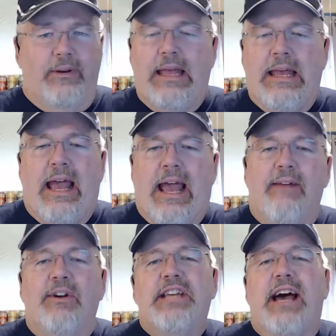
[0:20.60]
Every
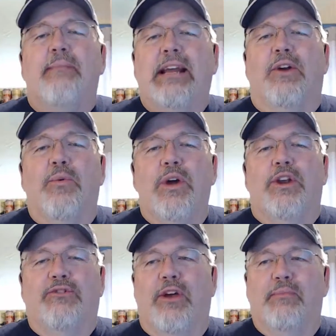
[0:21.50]
time I get a Windows
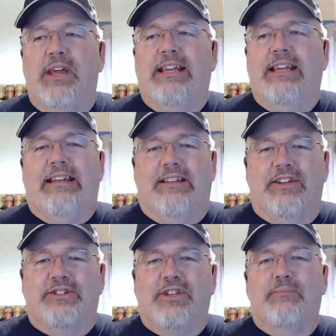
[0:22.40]
update, it does
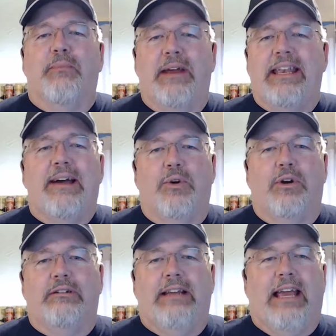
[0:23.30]
something to my network.
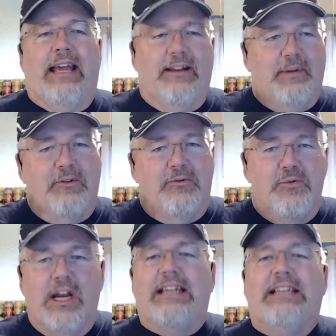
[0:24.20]
And I'm getting
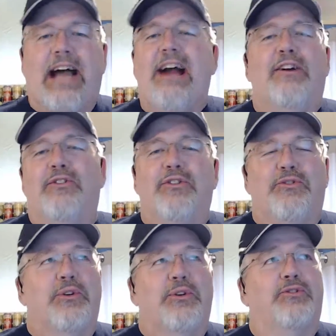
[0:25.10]
really tired of these
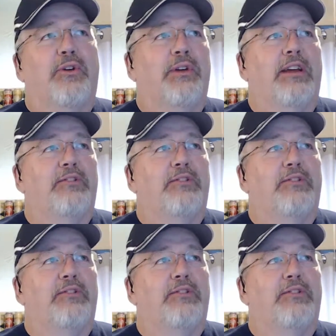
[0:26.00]
Windows updates.